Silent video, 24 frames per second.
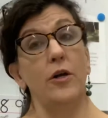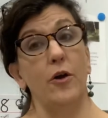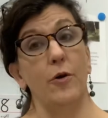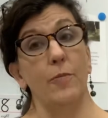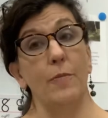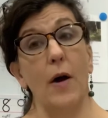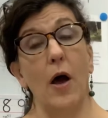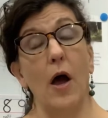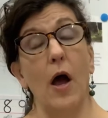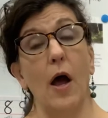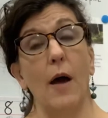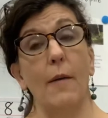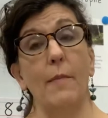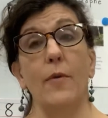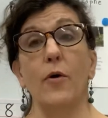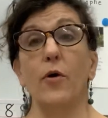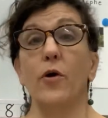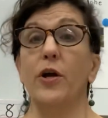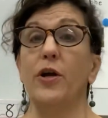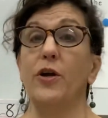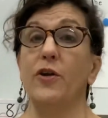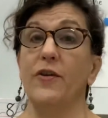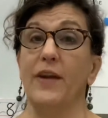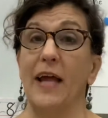your mom
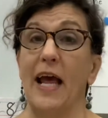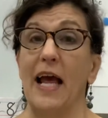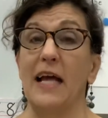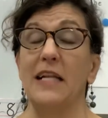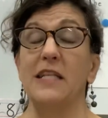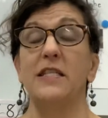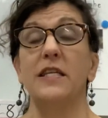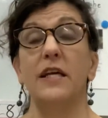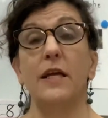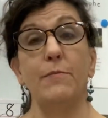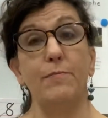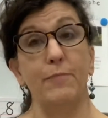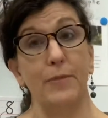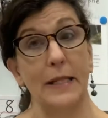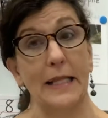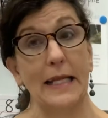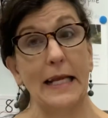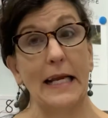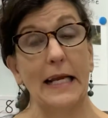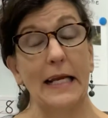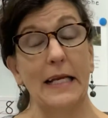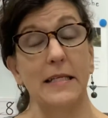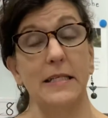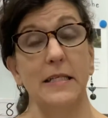or your dad said
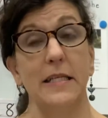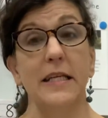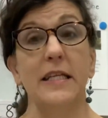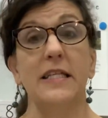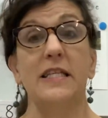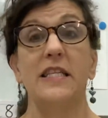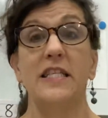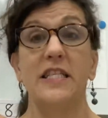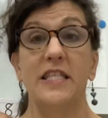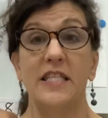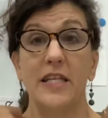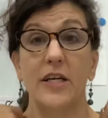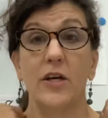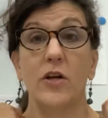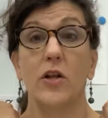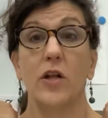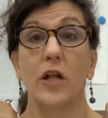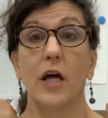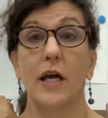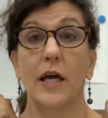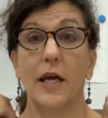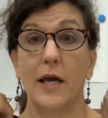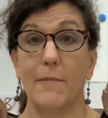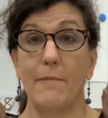please, it's
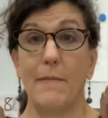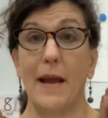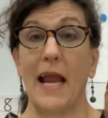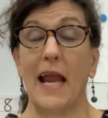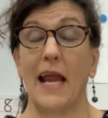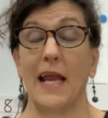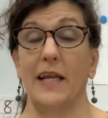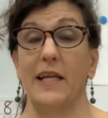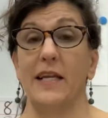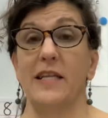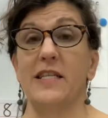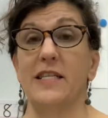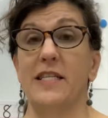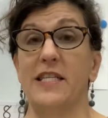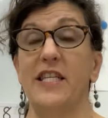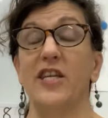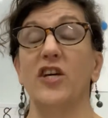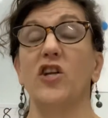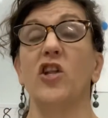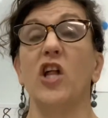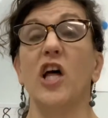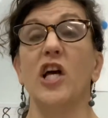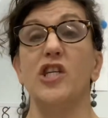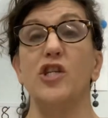still a command. It's
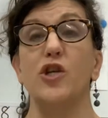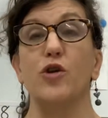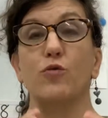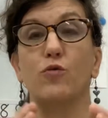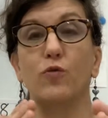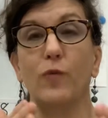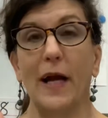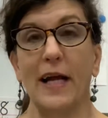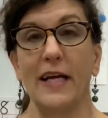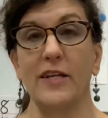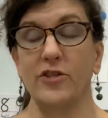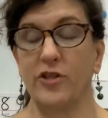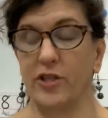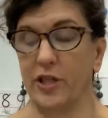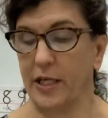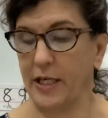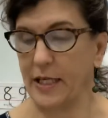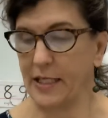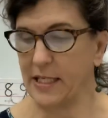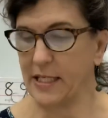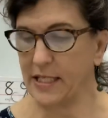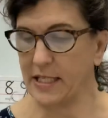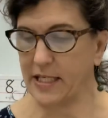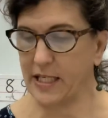still a
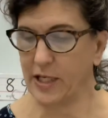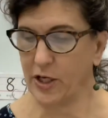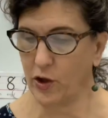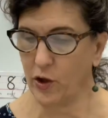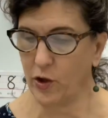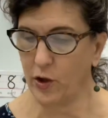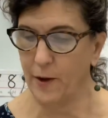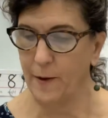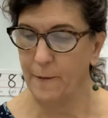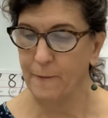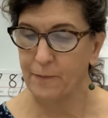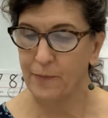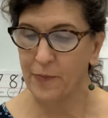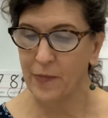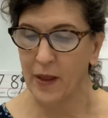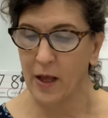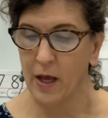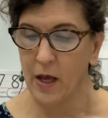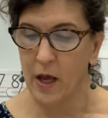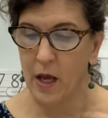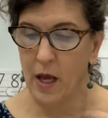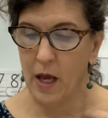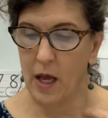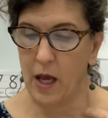direction. It's still,
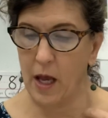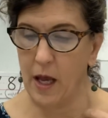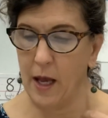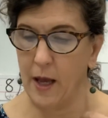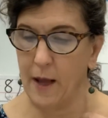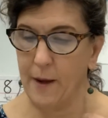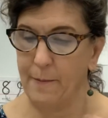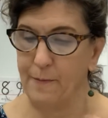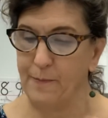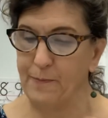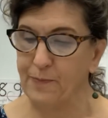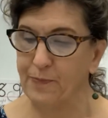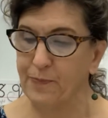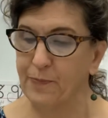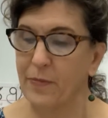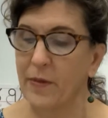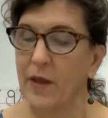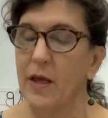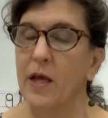commands